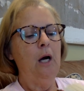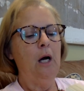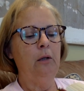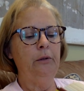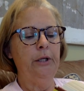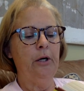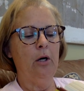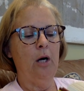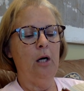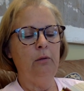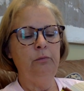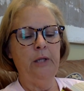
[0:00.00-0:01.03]
Only her
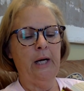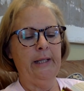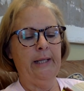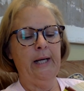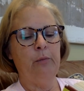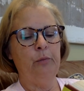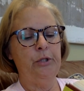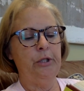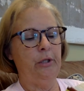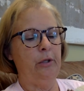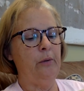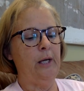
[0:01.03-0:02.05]
own nightgown would
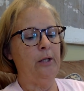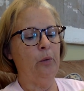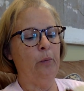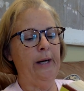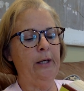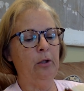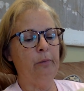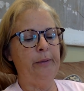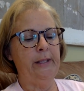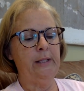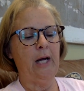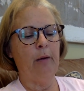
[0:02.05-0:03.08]
do, and the regular
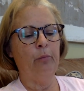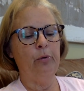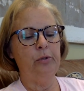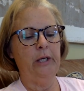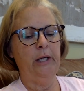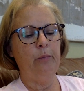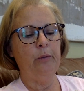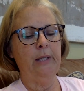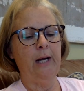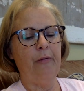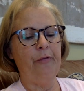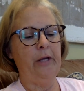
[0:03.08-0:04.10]
bedtime routine
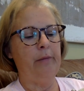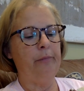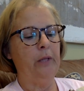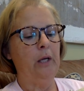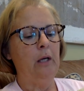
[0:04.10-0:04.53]
without them,